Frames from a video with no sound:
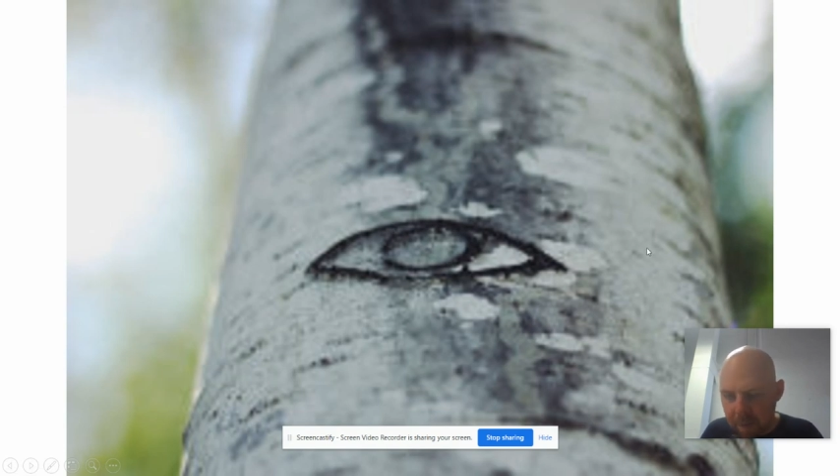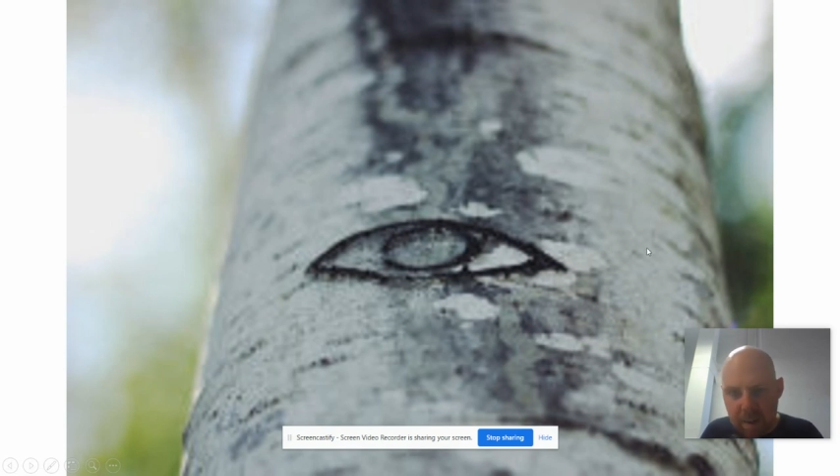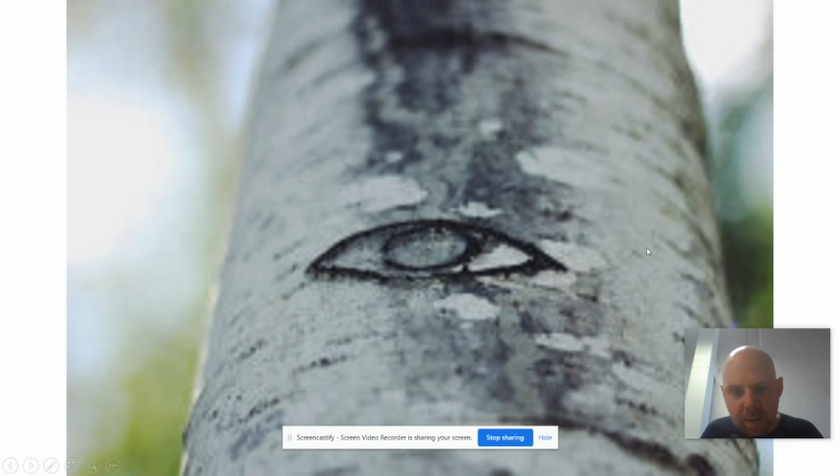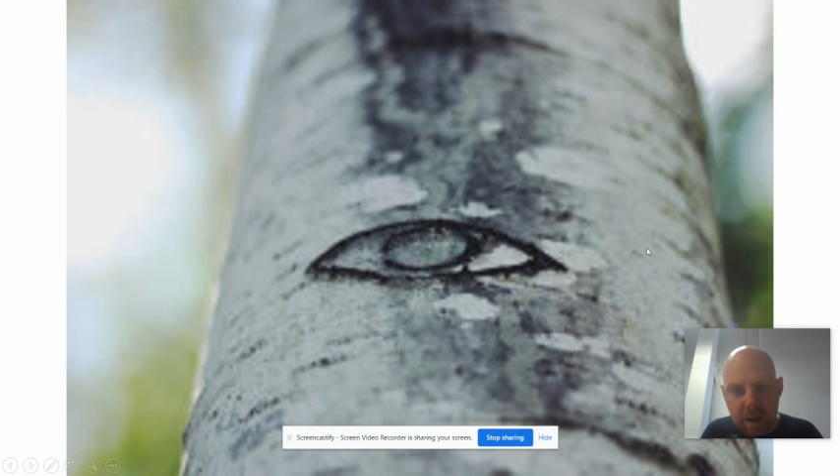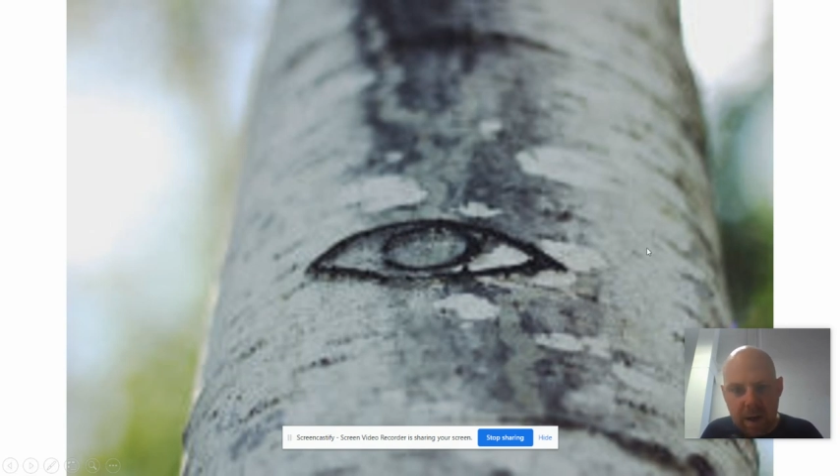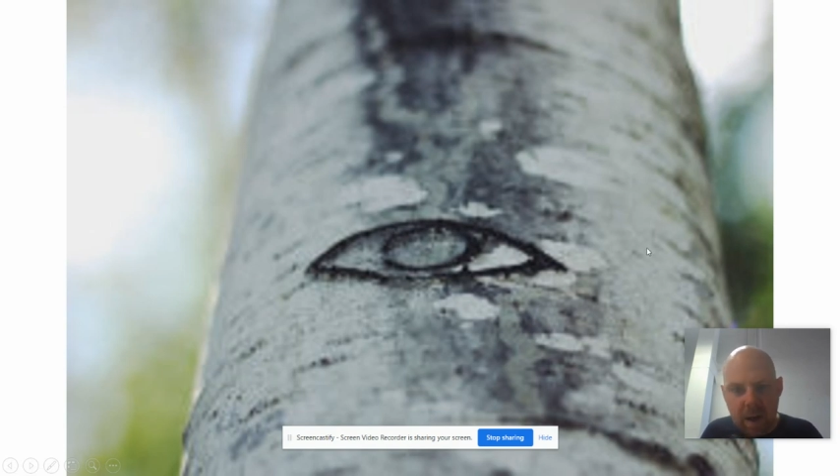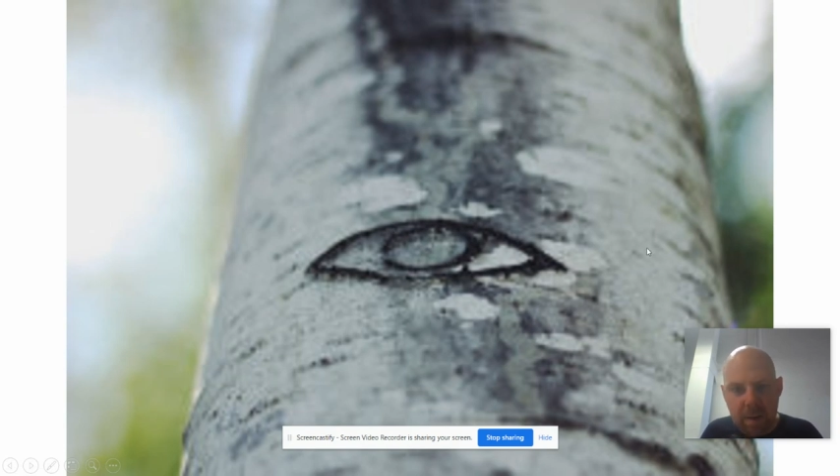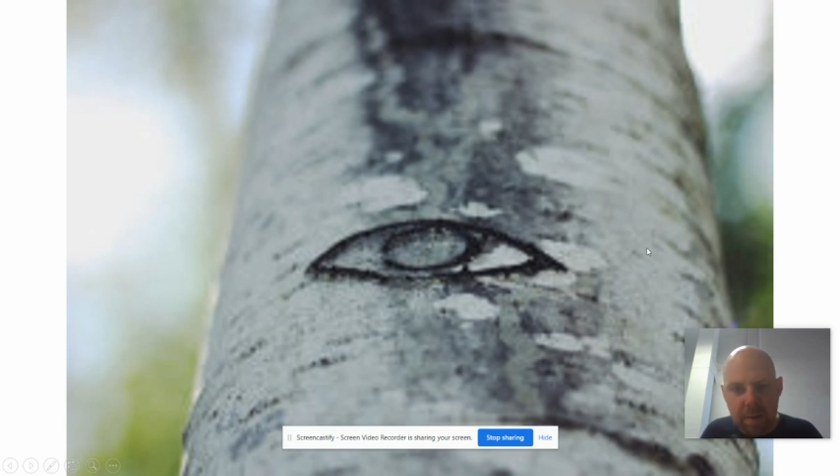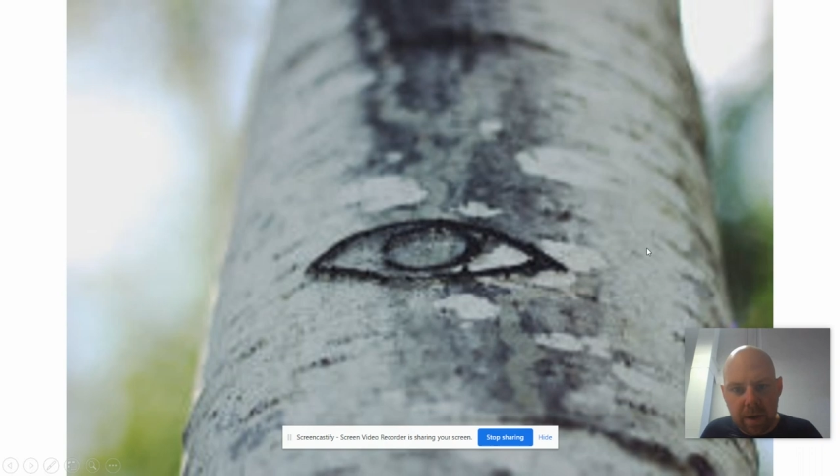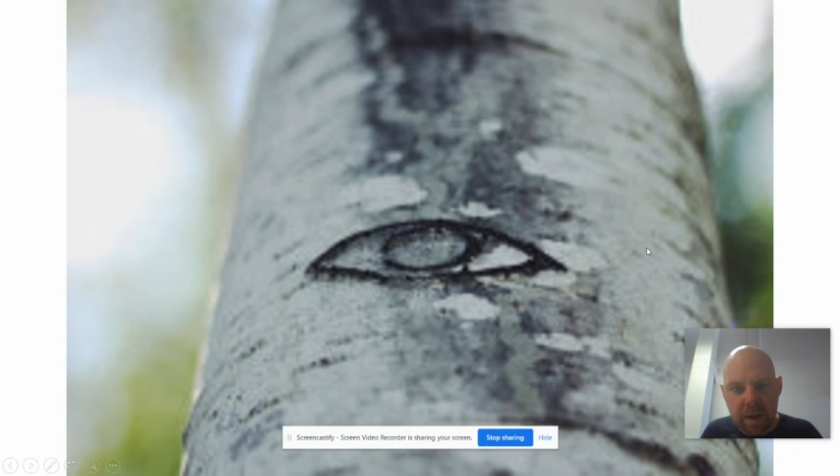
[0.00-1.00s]
pipeline
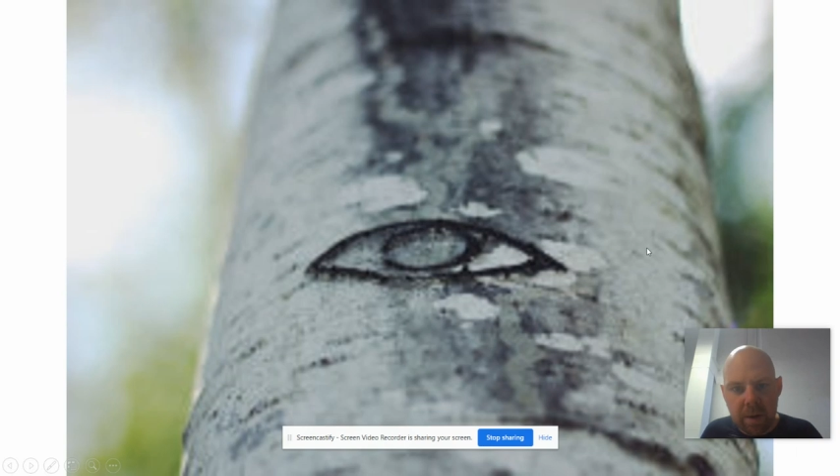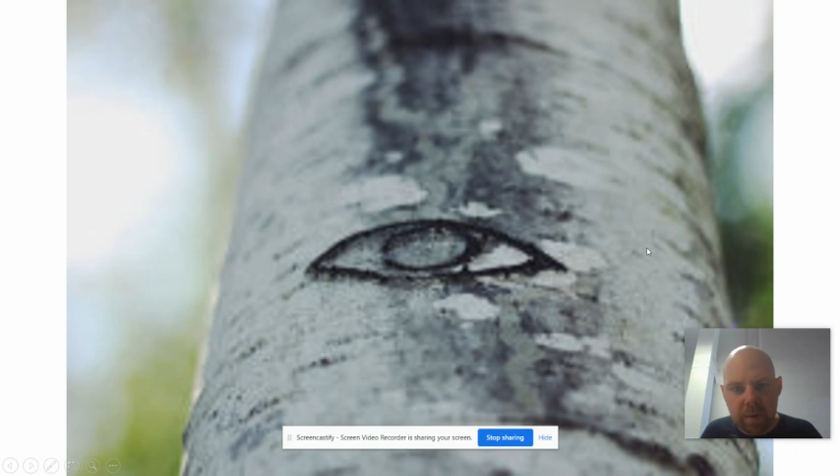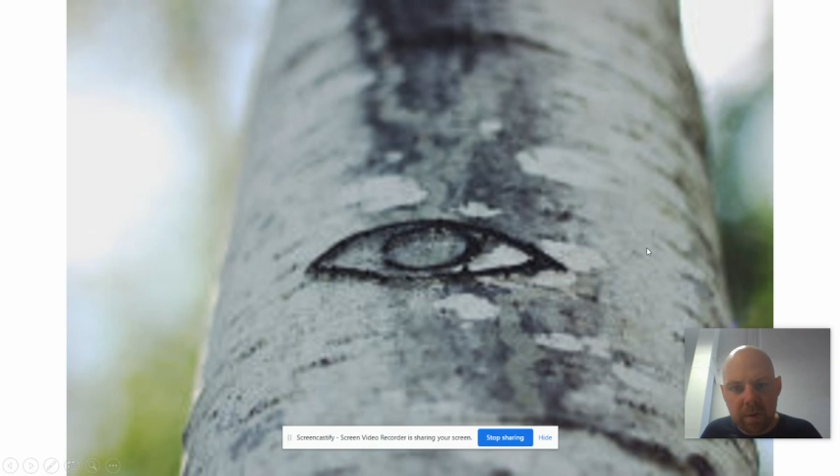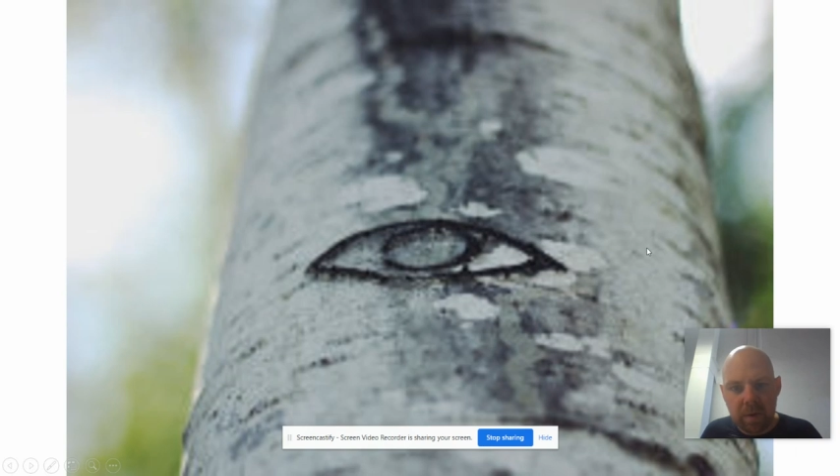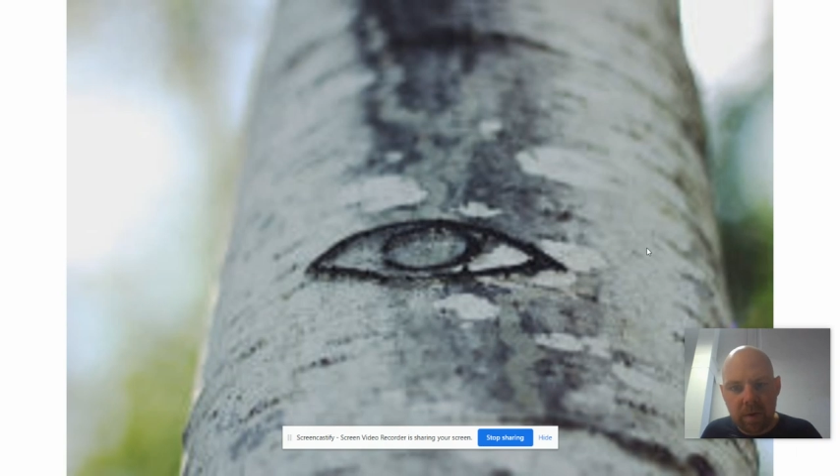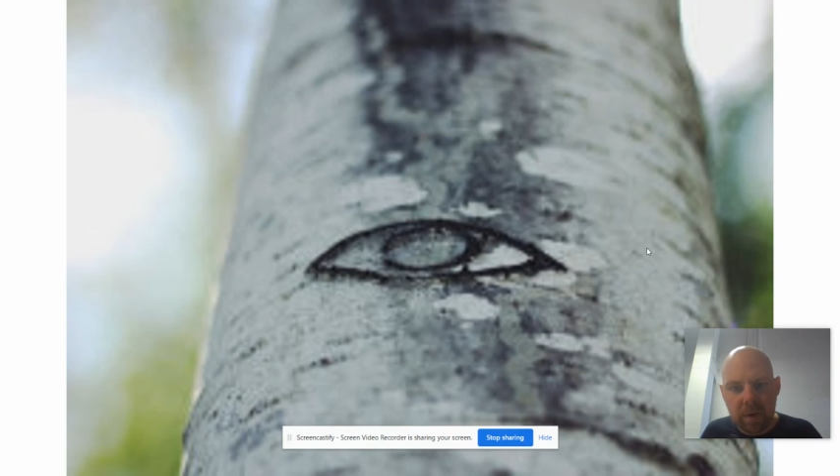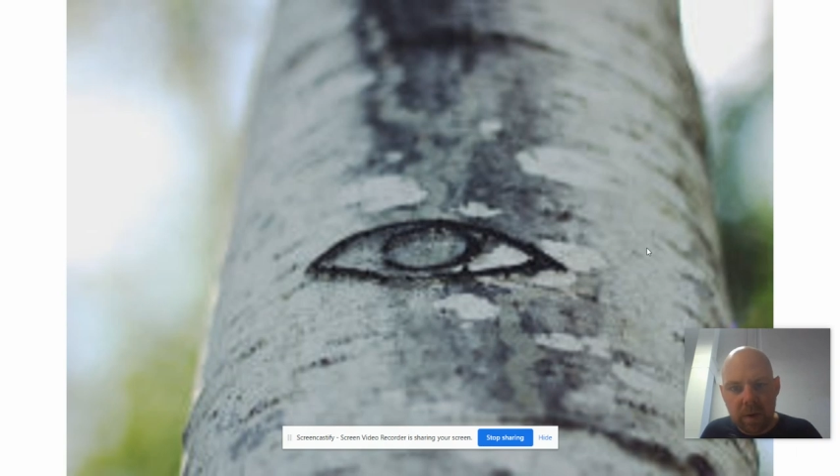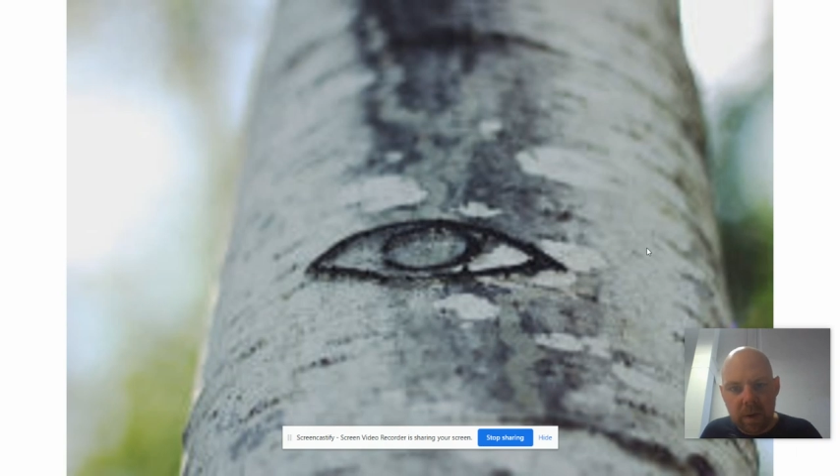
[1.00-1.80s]
company that was